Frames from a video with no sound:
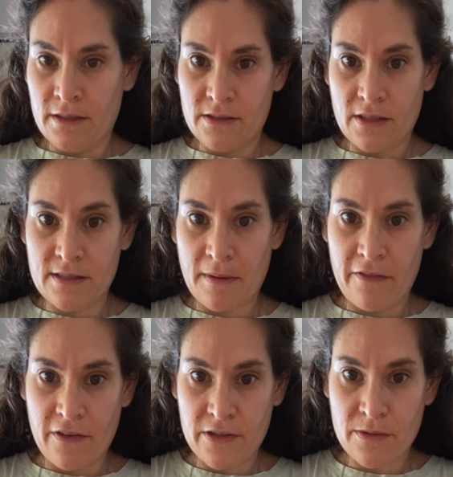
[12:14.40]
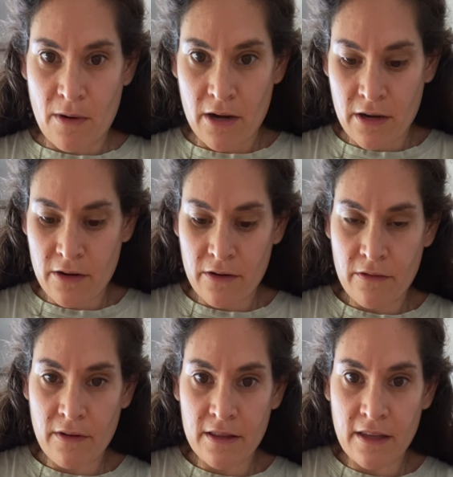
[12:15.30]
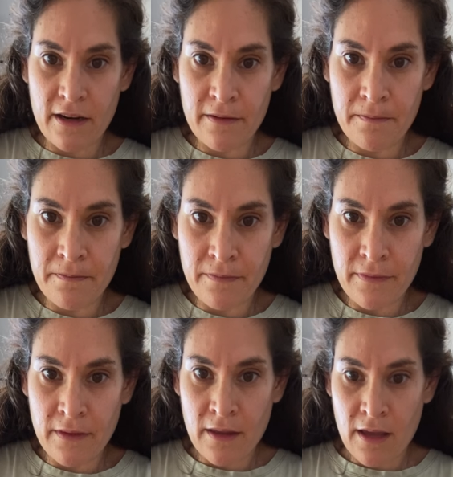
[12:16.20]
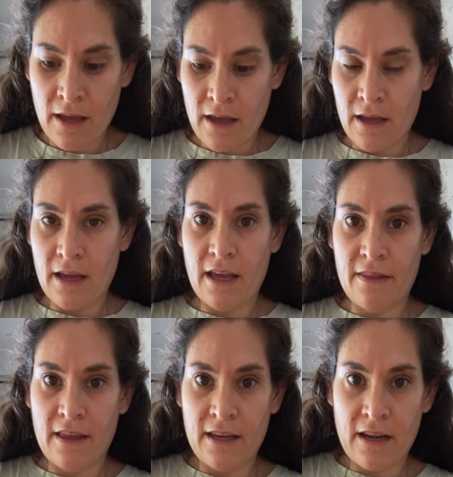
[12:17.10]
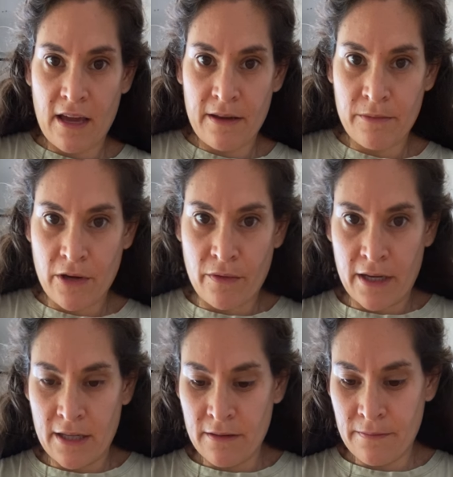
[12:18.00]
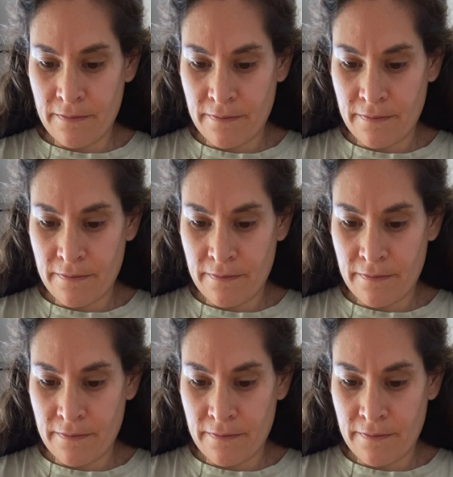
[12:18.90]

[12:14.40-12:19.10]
So that's my first mark right there. And then I am going